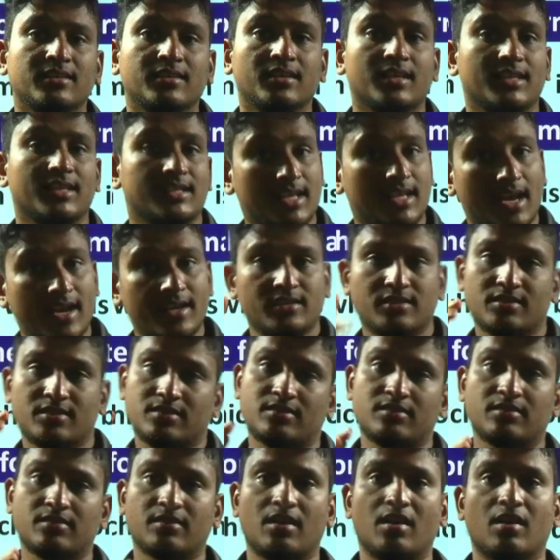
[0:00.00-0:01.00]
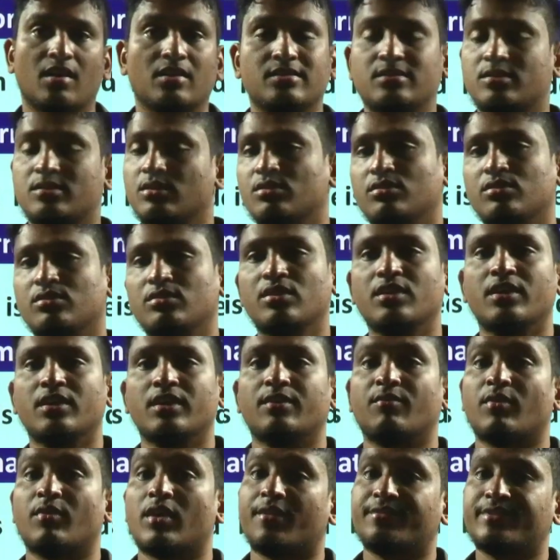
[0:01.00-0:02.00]
Size also
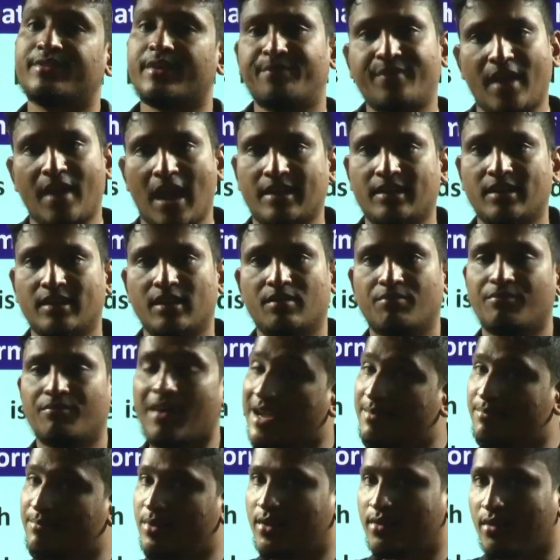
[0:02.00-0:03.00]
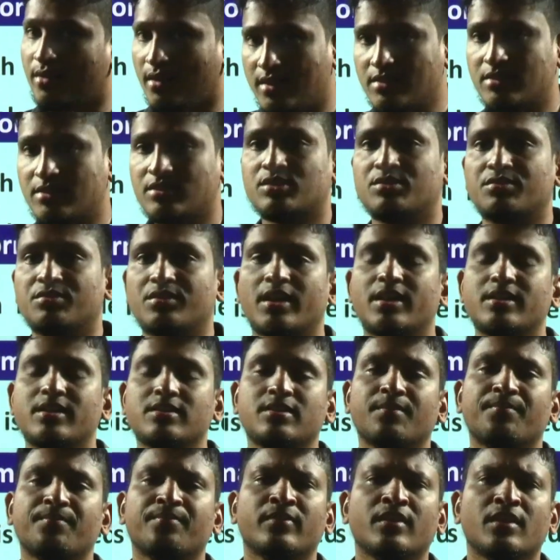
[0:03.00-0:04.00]
one of the factor. Why? Because students,
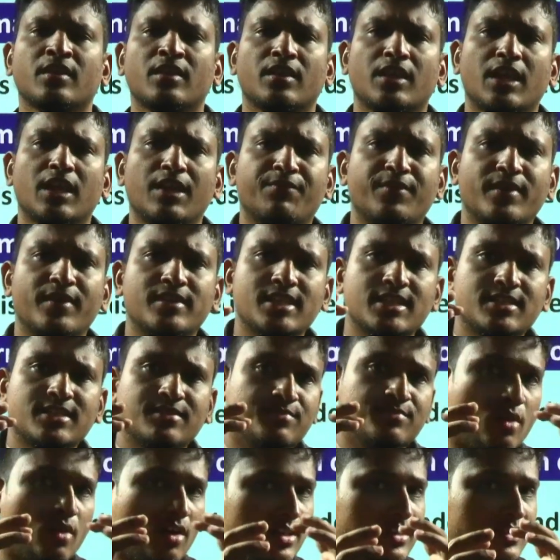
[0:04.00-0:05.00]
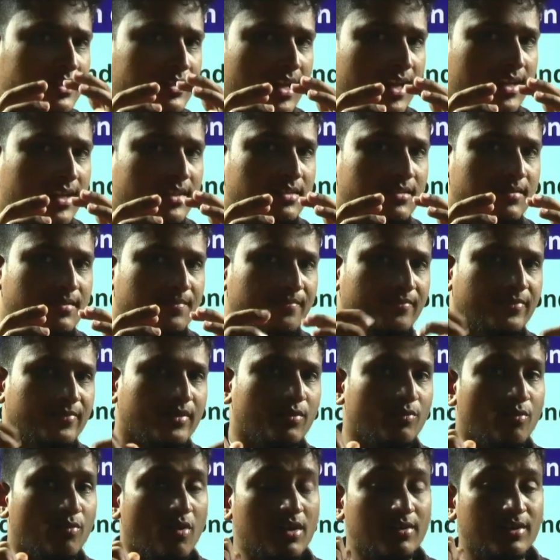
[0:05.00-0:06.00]
if it is a small size,
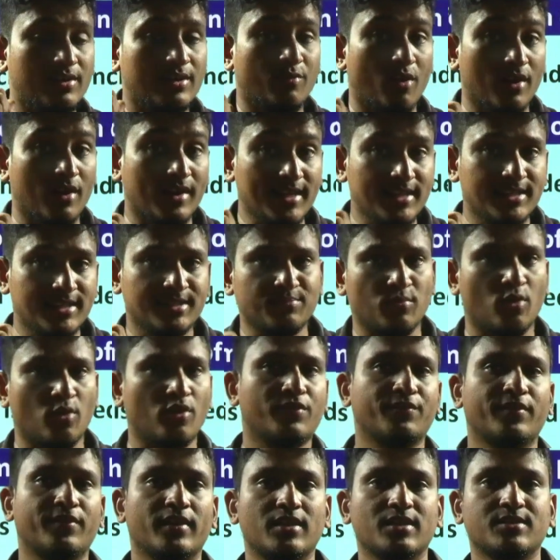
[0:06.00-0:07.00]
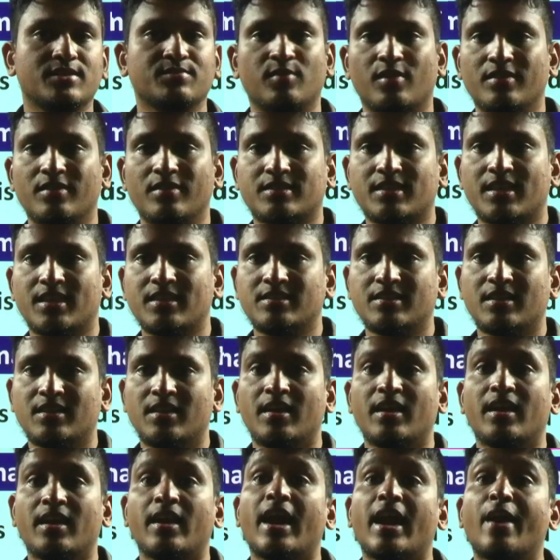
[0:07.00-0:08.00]
what is more for the small size?
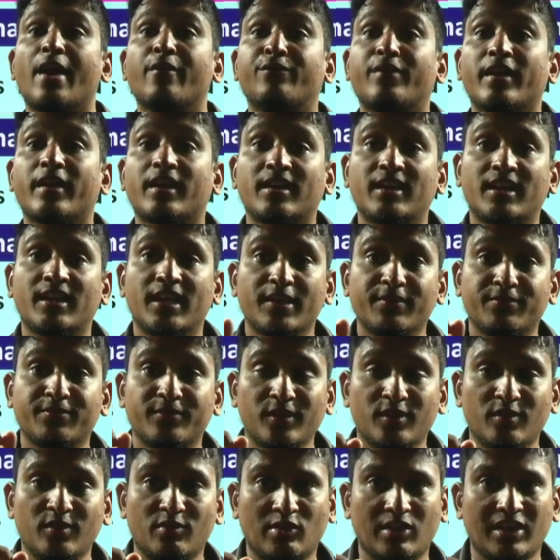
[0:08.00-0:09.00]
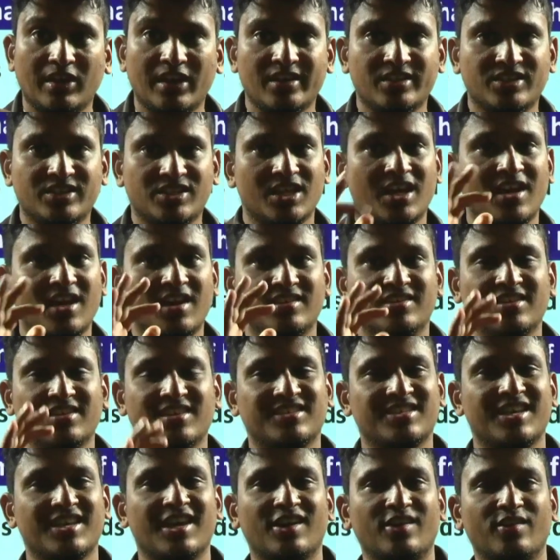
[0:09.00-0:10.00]
Effective nuclear charge.
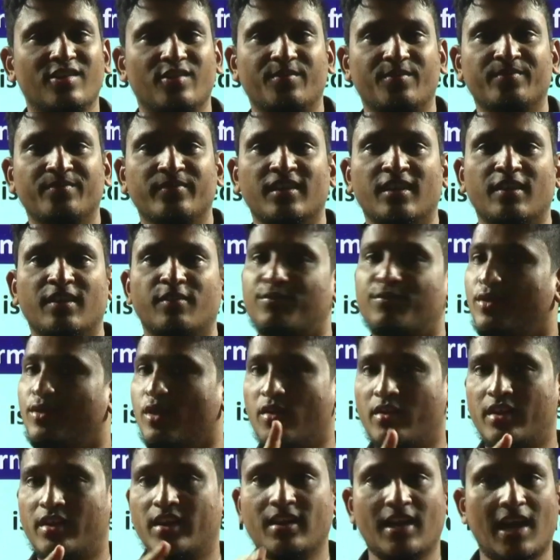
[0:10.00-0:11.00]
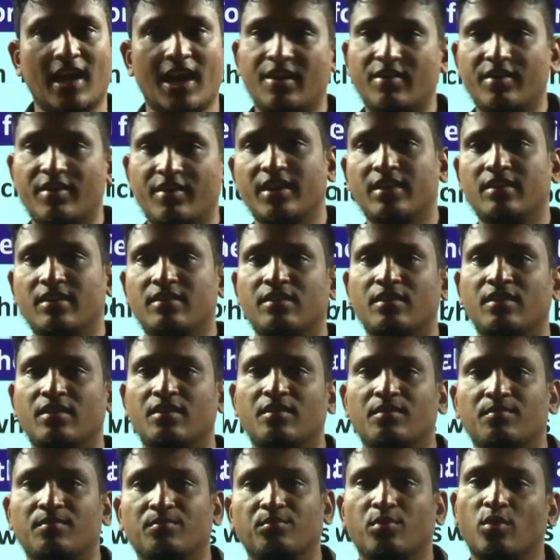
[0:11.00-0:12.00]
Yes or no? Fluorine, iodine,
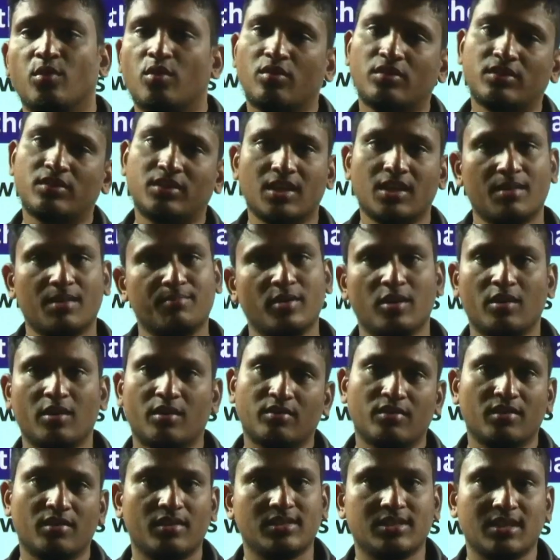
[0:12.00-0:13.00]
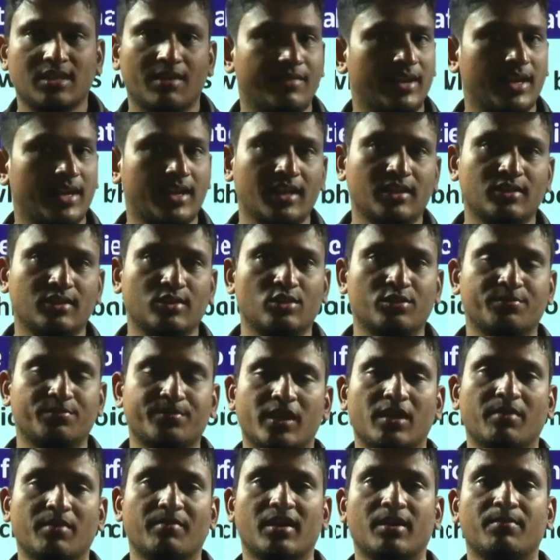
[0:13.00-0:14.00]
both belong to the 17th group
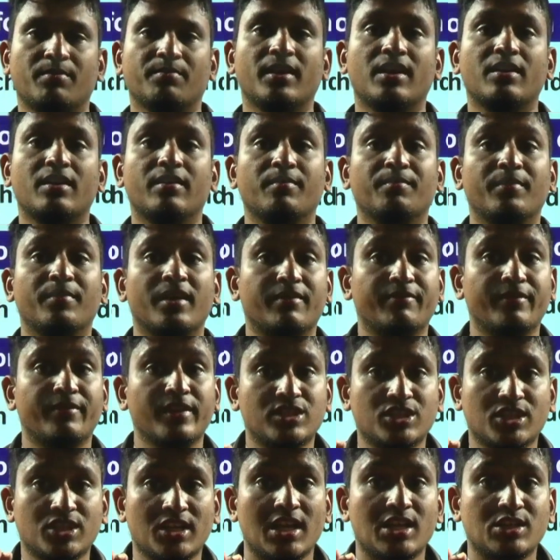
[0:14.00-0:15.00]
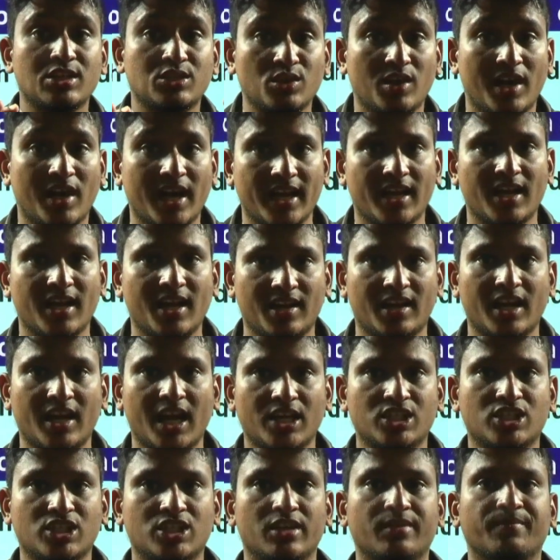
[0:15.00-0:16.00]
element, but which can show higher
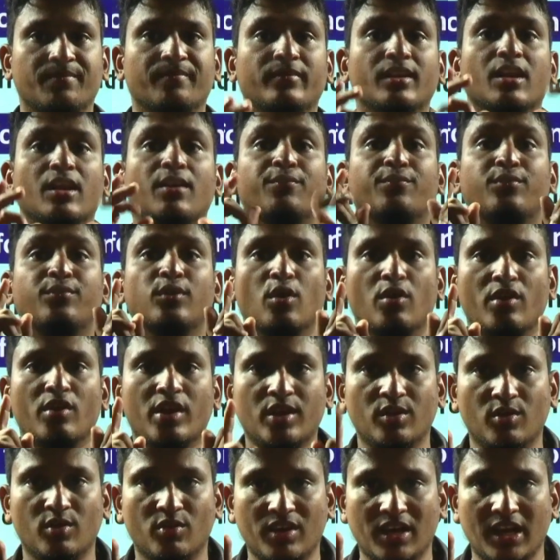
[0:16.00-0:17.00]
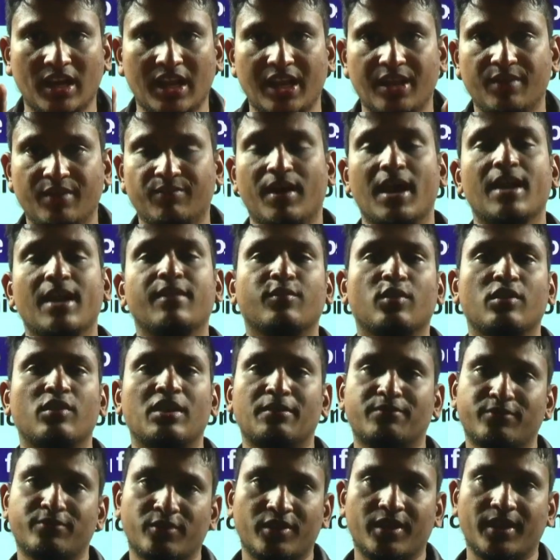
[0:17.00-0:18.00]
attraction? Fluorine only. Why only
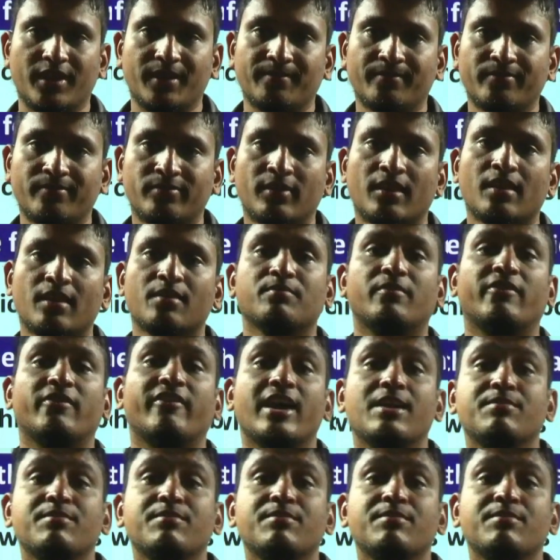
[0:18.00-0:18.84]
fluorine? Why?